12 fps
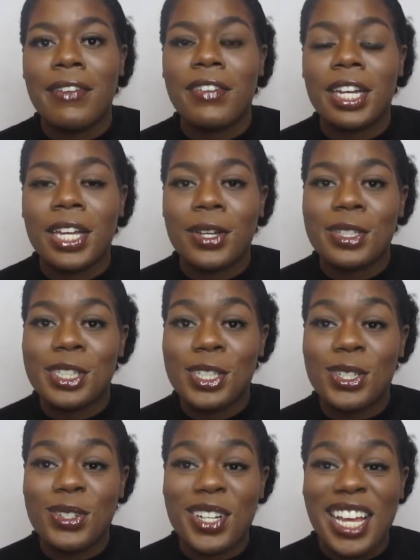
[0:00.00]
video
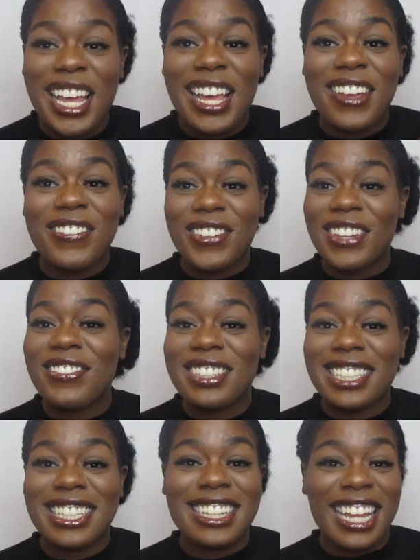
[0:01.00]
to
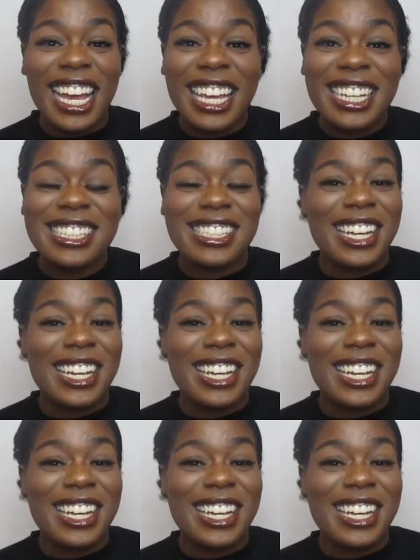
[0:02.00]
50 likes.